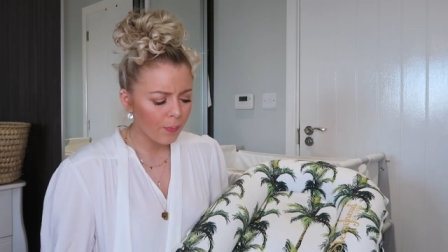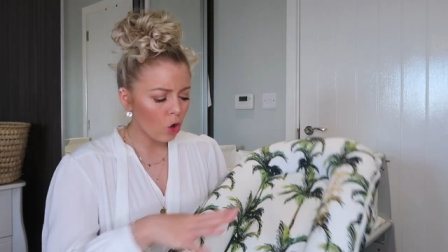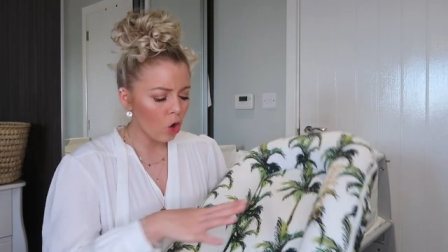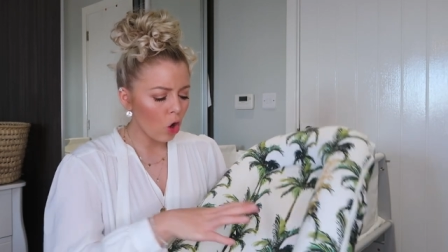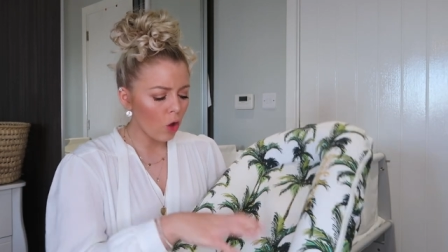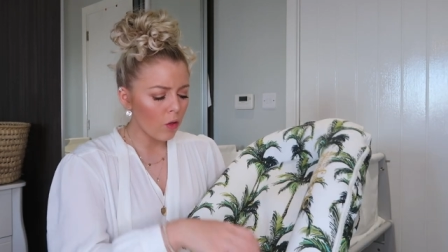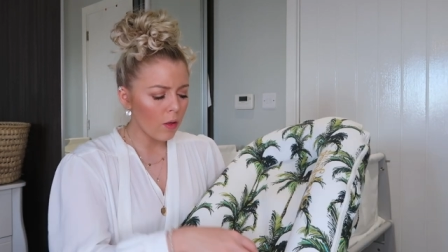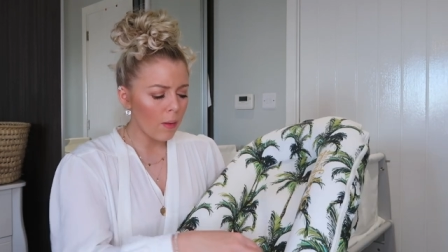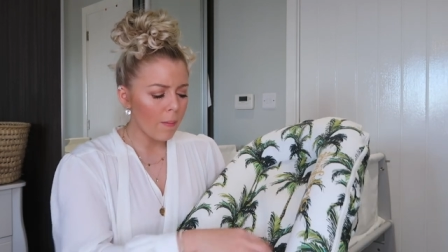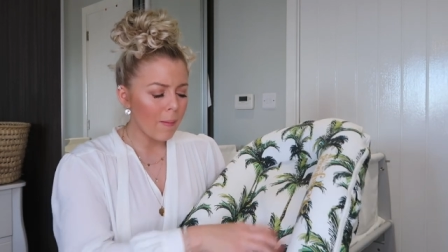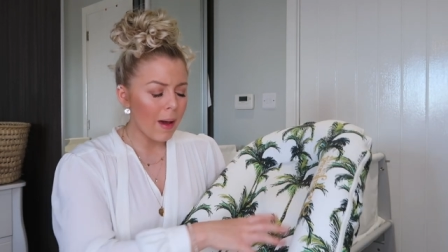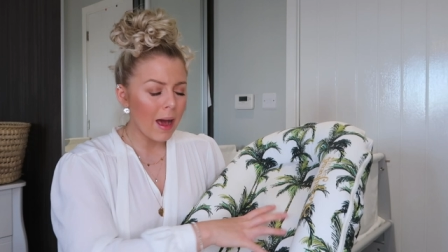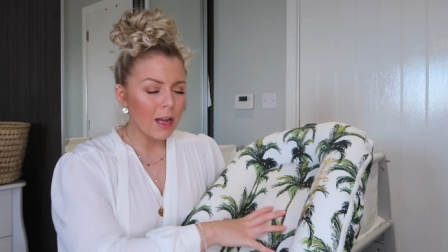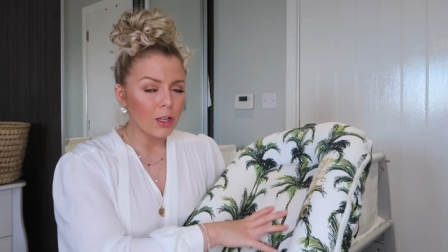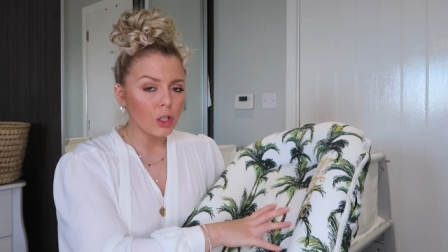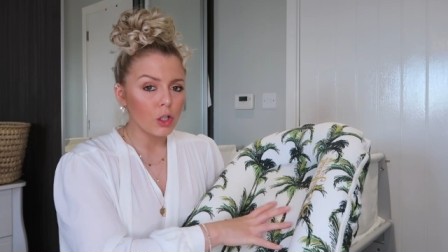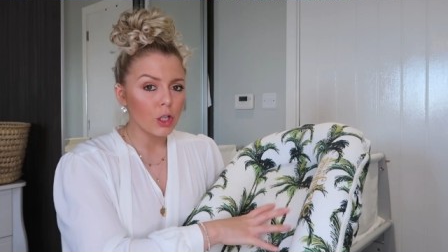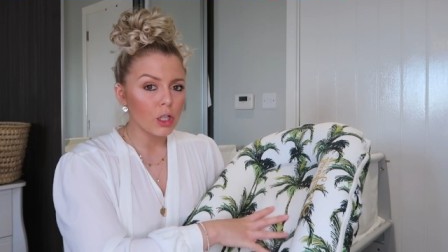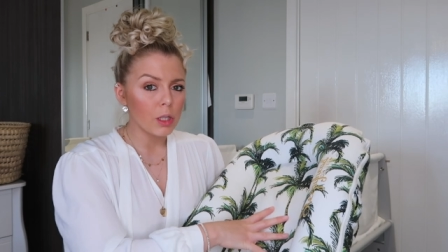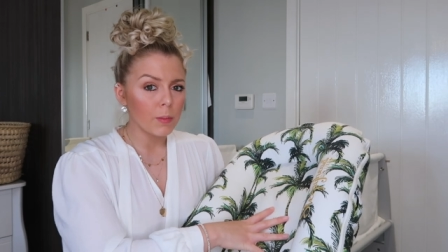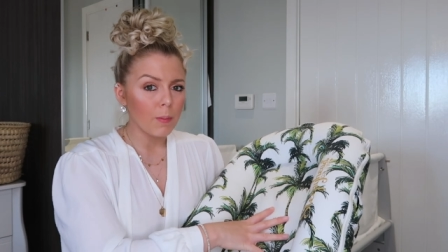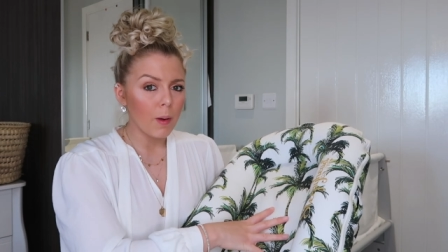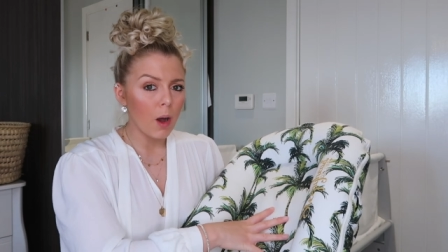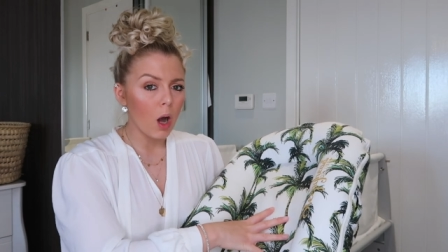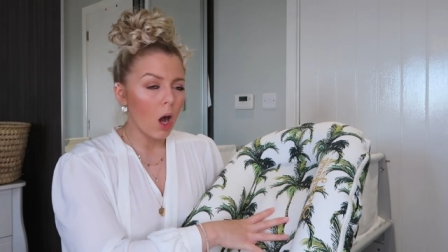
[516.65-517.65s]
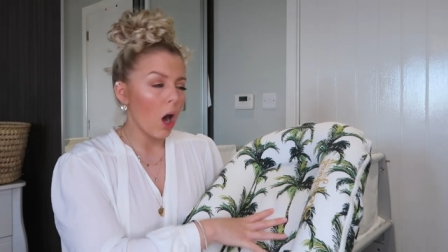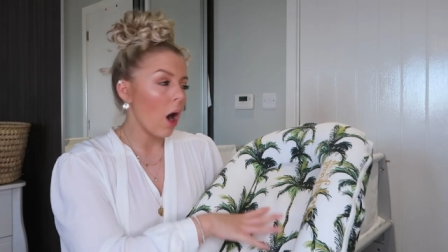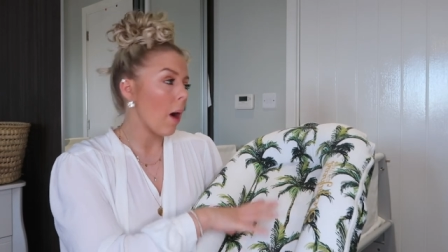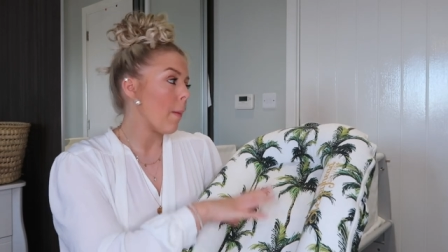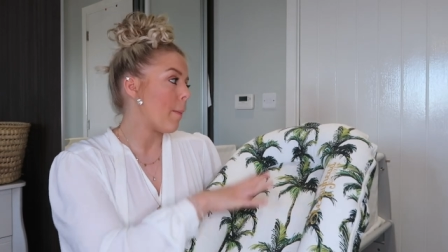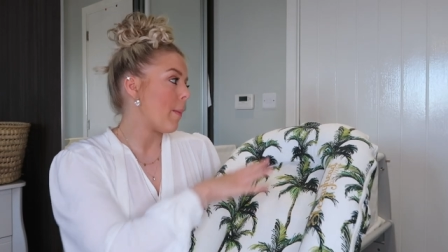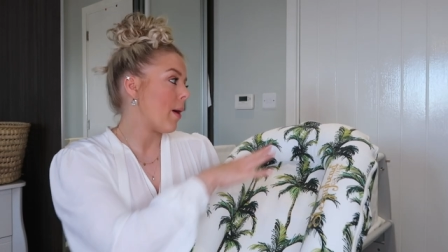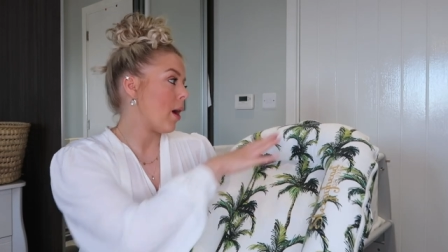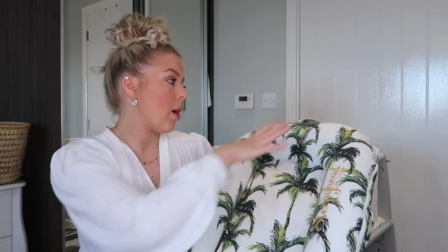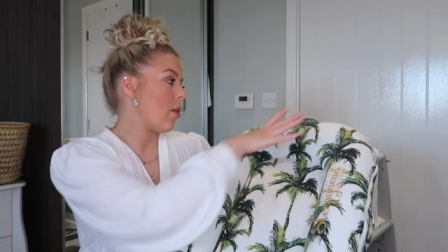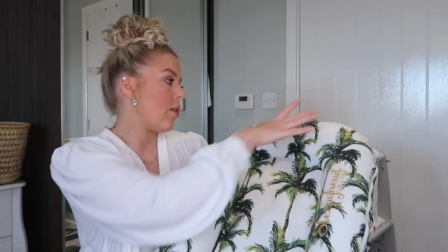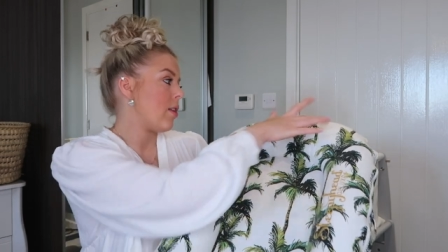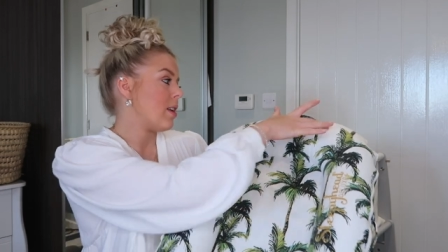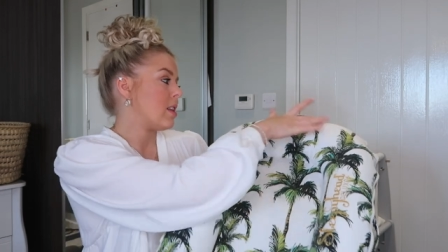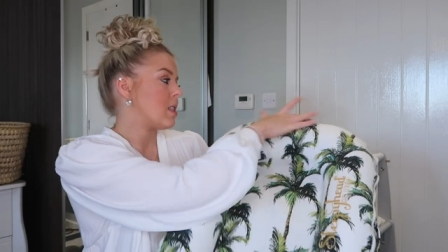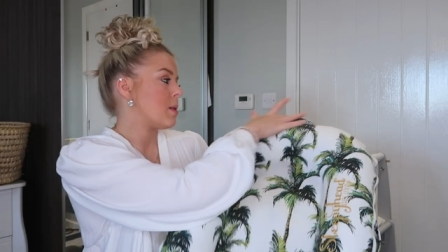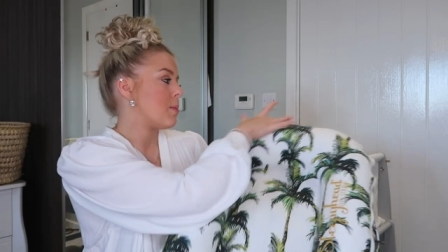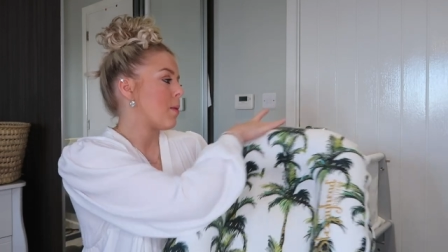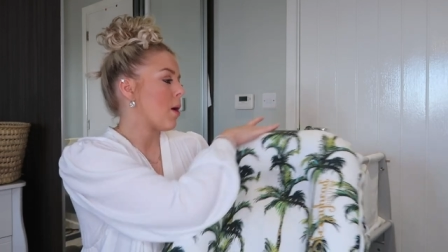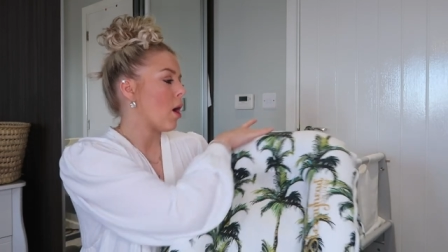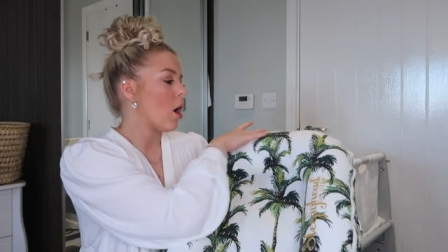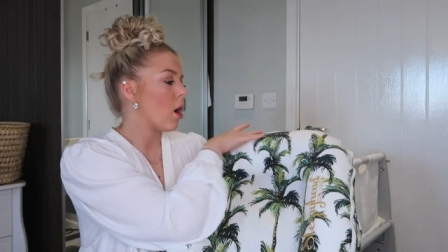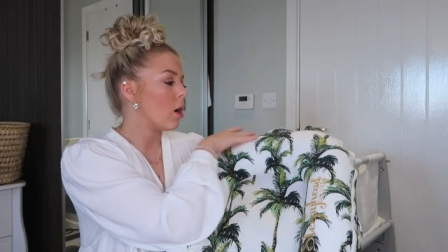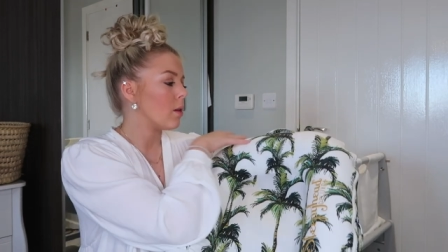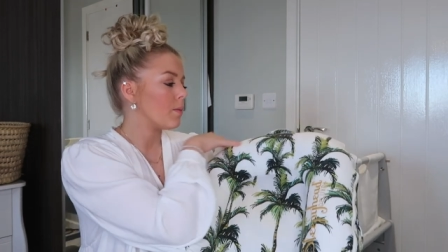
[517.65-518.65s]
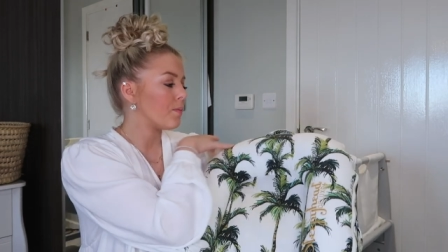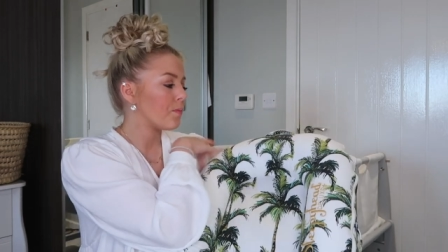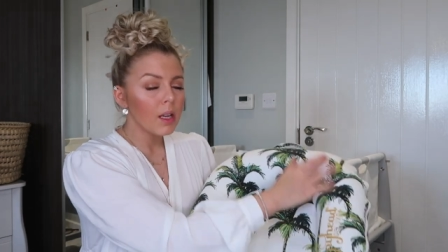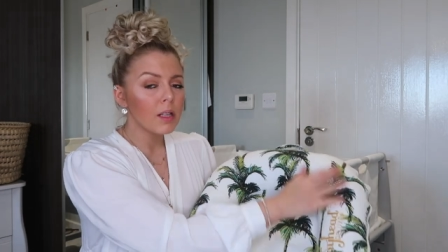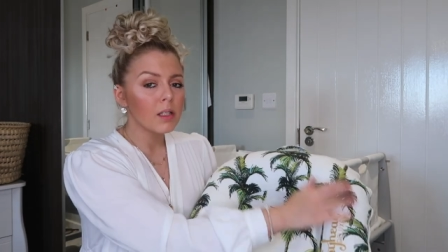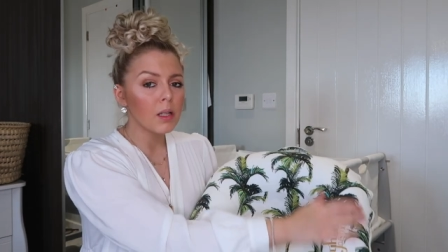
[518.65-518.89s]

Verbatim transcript: Not the mattress part, but this part.